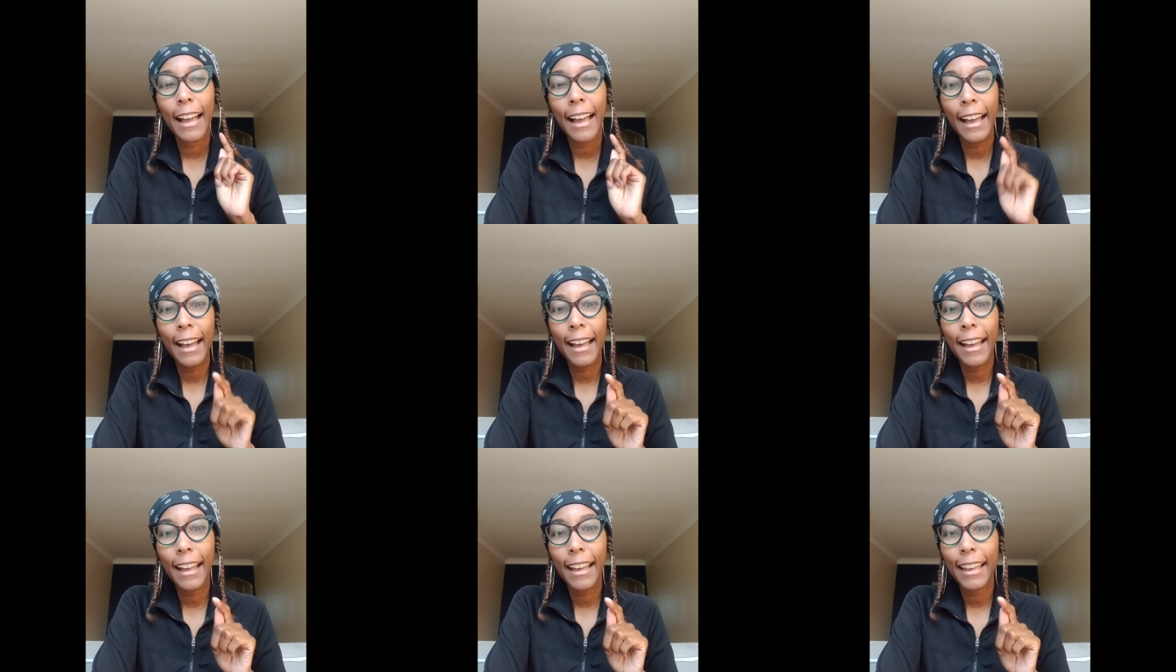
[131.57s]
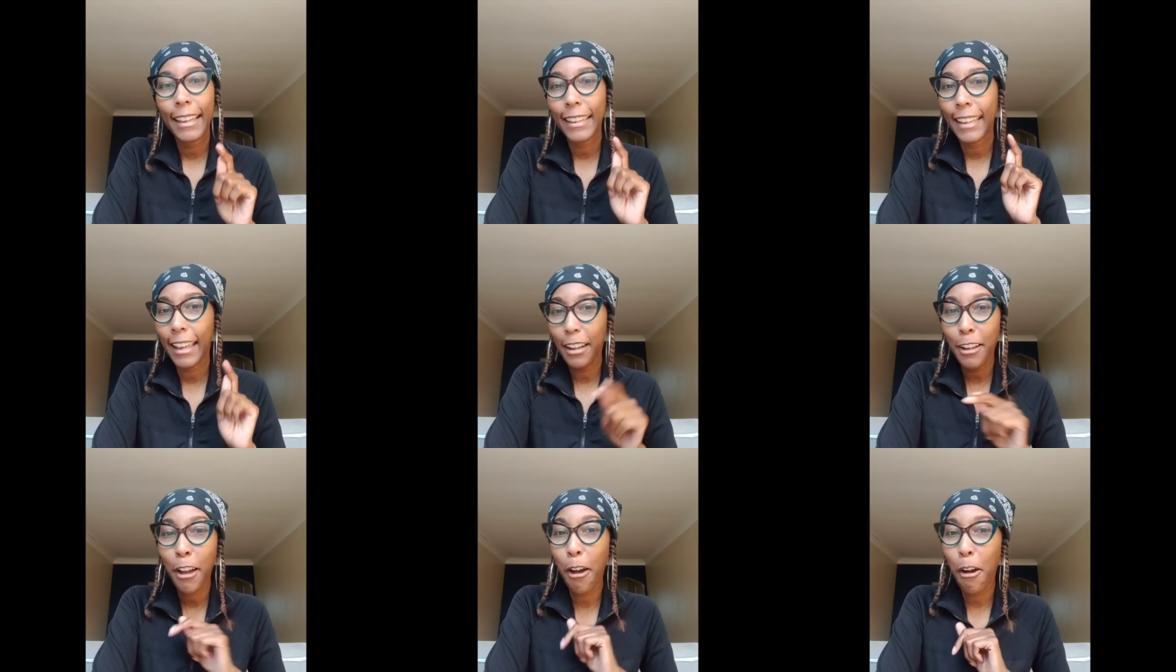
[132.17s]
I
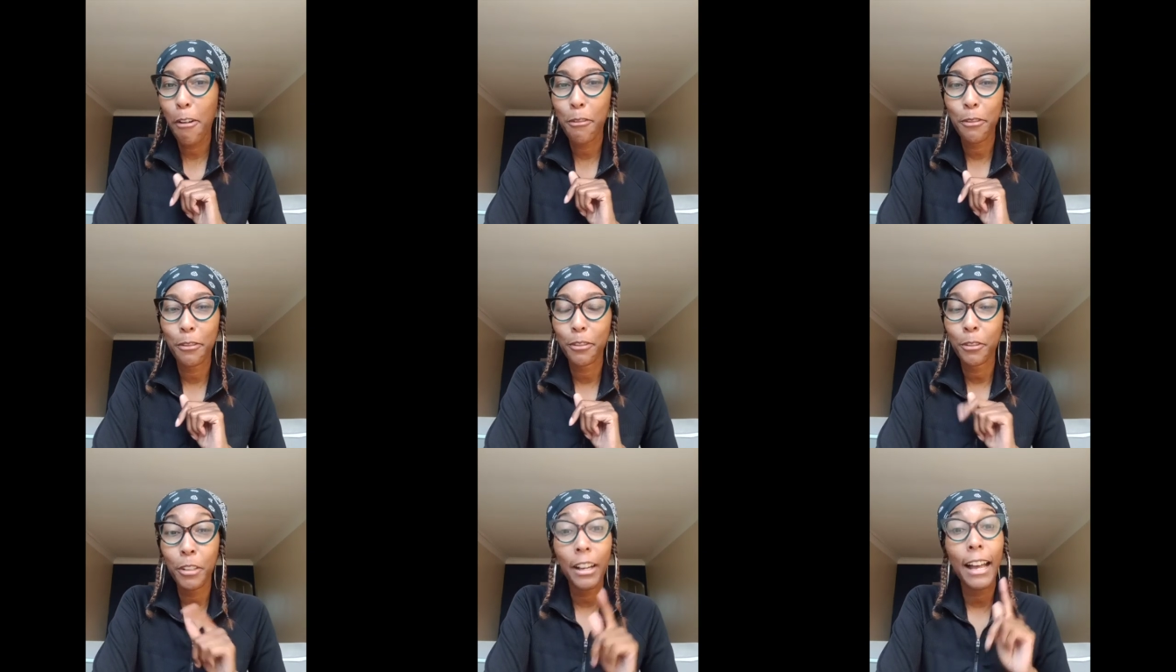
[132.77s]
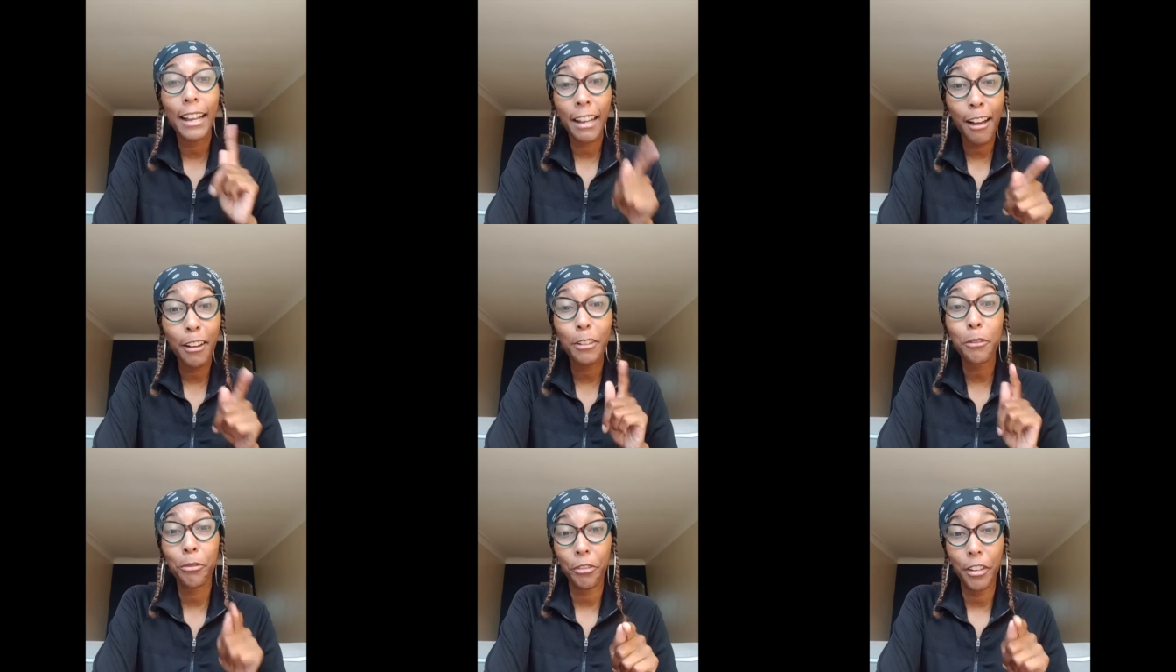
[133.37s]
got a call. Well, I
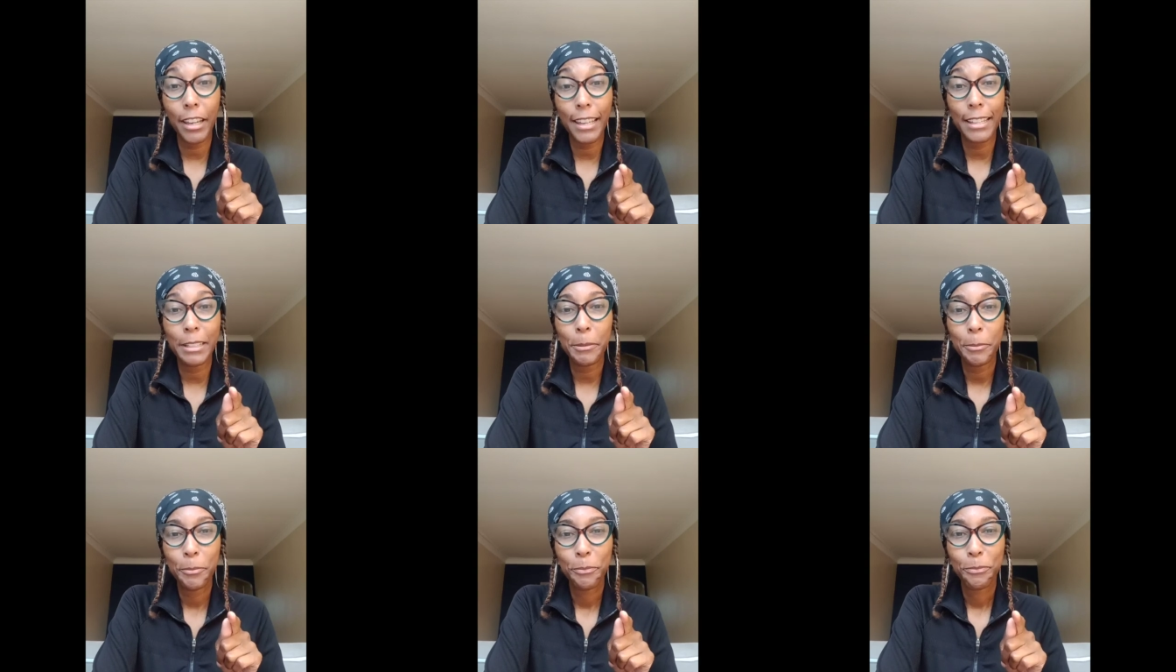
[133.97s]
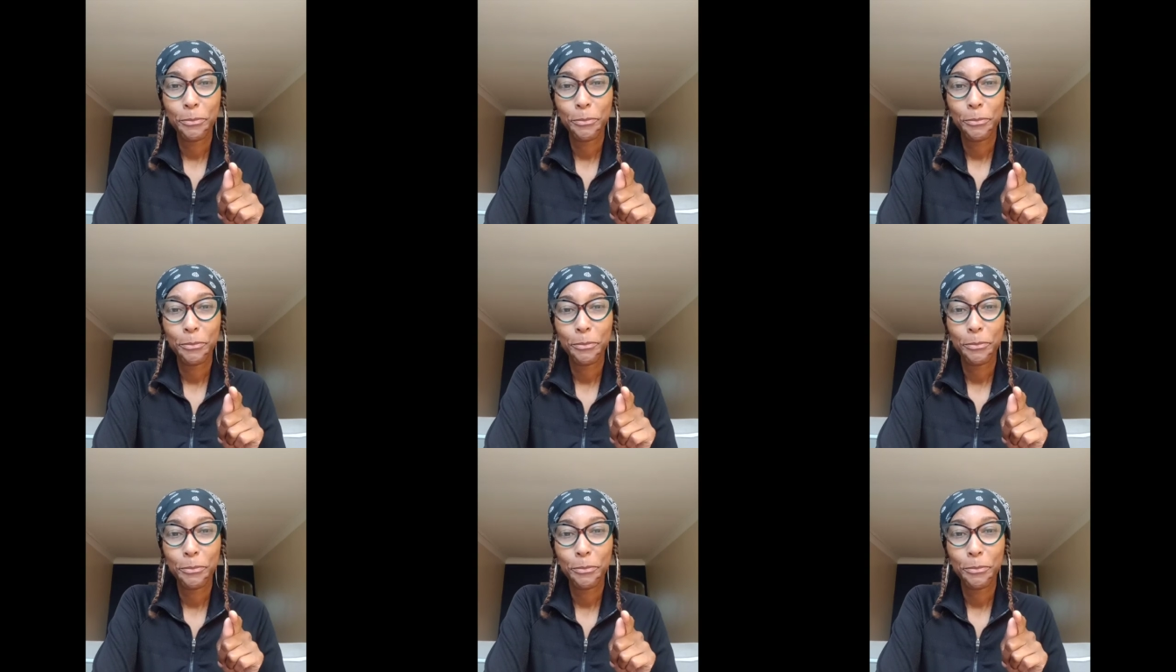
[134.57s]
called a friend